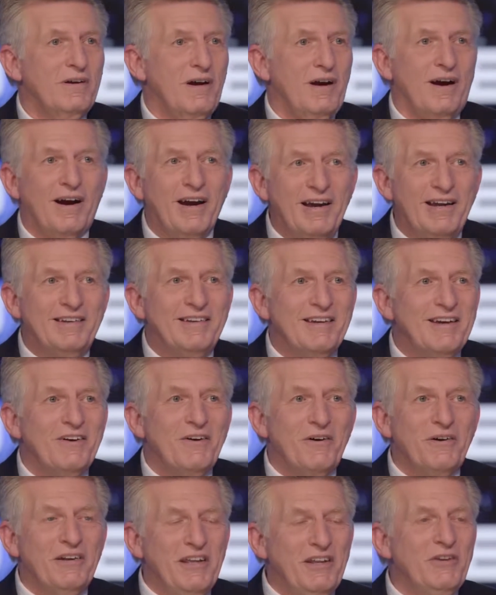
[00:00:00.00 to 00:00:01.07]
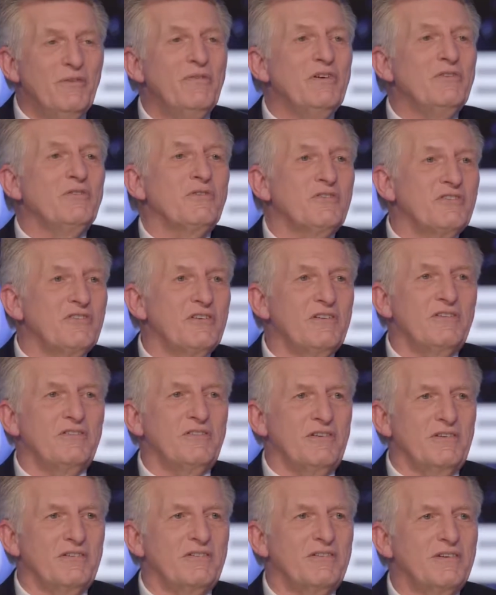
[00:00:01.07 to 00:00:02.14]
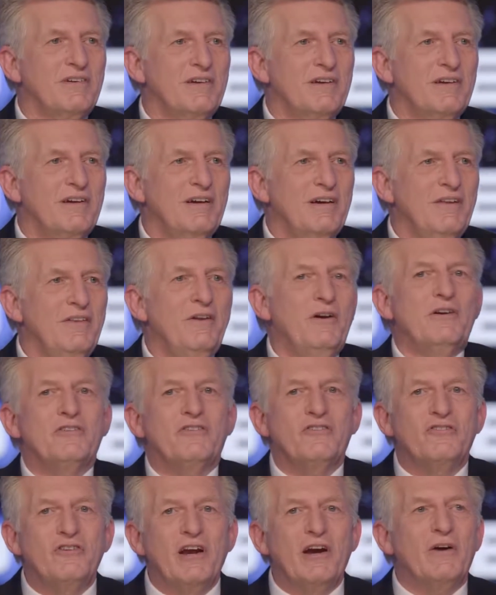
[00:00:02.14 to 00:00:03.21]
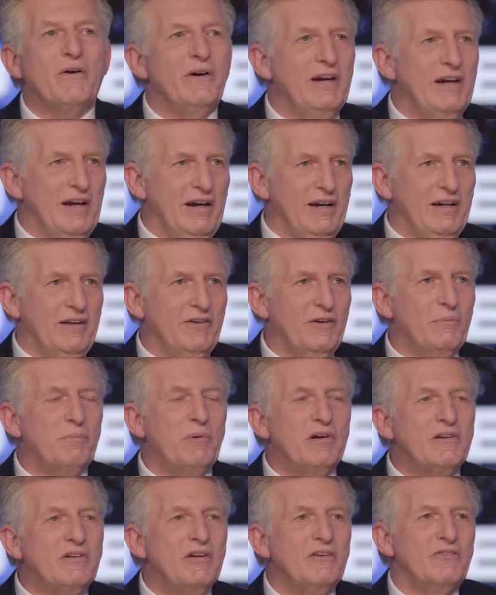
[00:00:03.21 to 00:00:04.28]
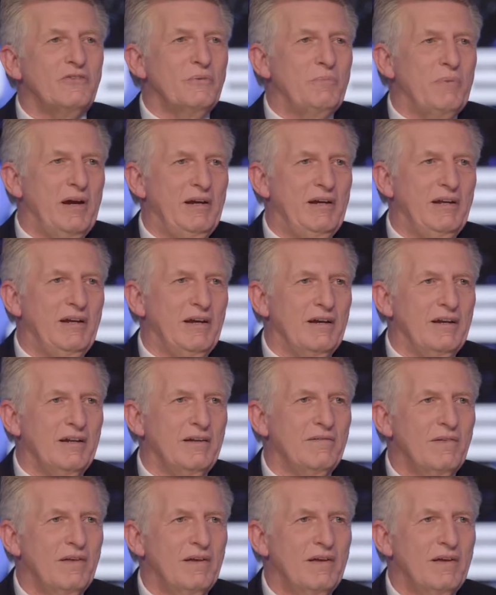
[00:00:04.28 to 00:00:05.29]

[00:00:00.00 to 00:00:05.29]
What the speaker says: All right, on individual citizens. They're sharing in it. They're participating in it.